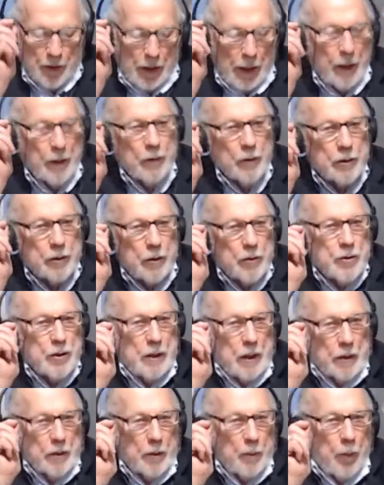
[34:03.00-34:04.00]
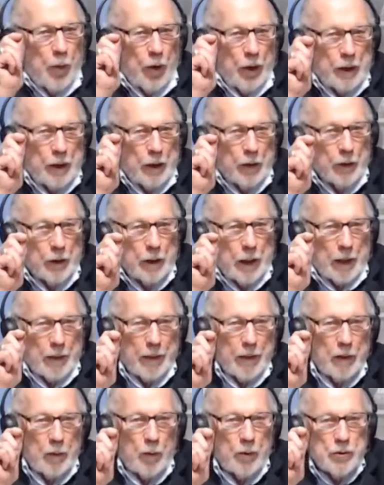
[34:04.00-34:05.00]
And then there's another point here, and I
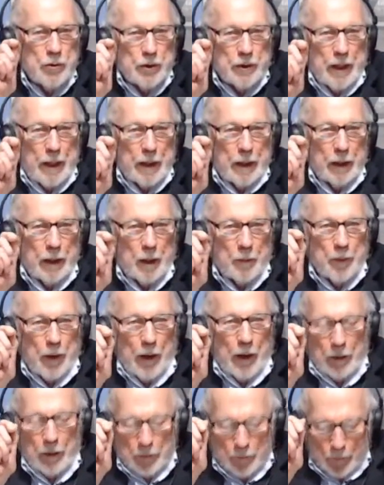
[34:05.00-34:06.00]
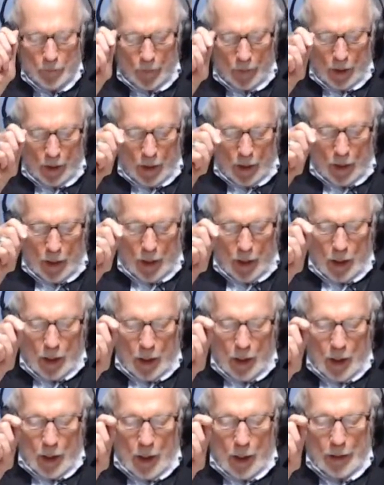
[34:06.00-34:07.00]
think we should take it up, Karen,
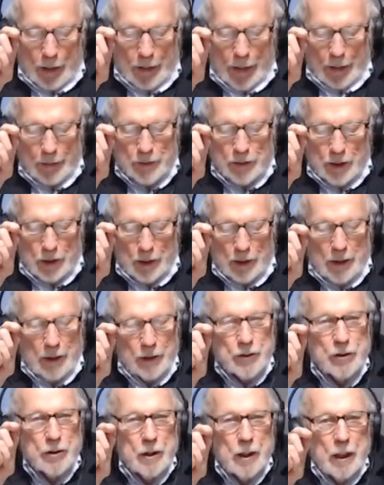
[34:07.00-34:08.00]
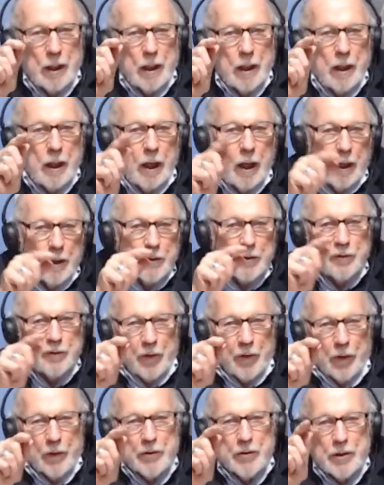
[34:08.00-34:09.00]
and that's this us
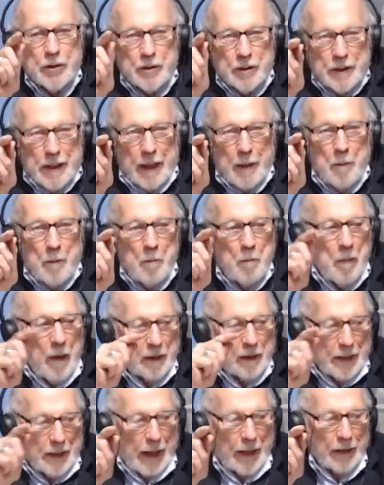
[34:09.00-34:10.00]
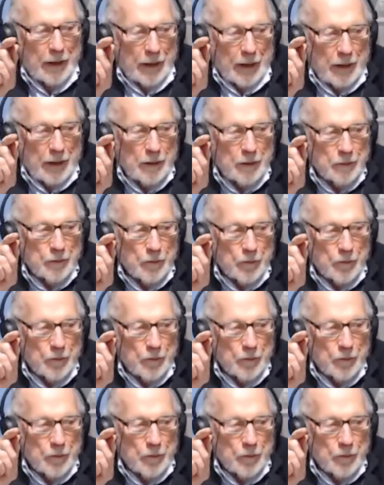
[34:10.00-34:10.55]
versus them mentality.